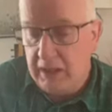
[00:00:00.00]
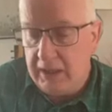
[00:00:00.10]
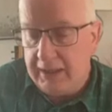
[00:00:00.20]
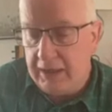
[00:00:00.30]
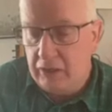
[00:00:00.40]

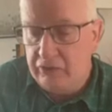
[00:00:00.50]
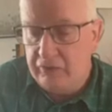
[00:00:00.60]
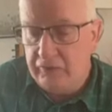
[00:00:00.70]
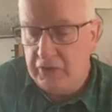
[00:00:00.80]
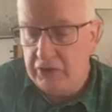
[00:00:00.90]
And then on
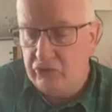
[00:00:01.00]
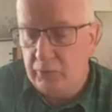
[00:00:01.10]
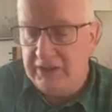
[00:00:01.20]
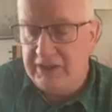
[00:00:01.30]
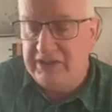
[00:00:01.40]
to verse
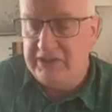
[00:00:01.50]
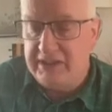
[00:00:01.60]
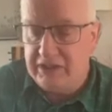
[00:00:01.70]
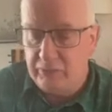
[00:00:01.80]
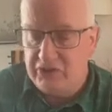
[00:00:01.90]

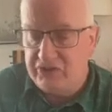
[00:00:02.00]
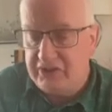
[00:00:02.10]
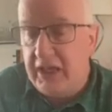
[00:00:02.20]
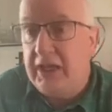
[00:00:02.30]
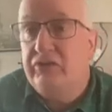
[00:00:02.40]
26, which is
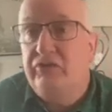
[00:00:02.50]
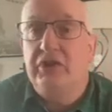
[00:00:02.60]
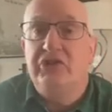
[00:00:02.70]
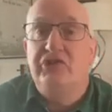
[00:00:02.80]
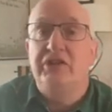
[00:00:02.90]
the last
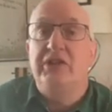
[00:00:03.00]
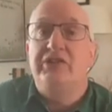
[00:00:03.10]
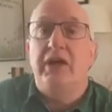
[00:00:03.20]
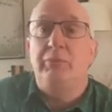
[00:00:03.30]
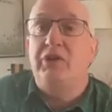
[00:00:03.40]
verse in the
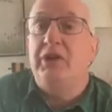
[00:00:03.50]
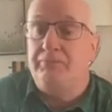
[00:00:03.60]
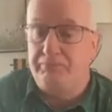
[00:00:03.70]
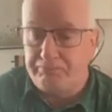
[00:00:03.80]
chapter.